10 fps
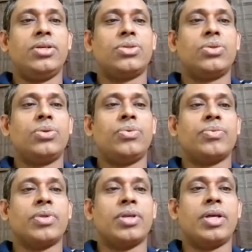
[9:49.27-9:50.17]
So,
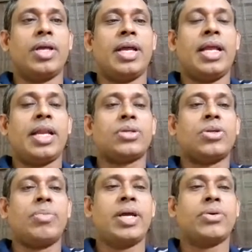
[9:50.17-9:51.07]
an
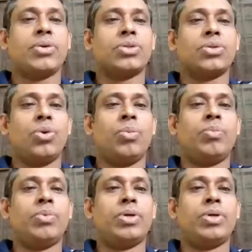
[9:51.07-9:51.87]
electron microscope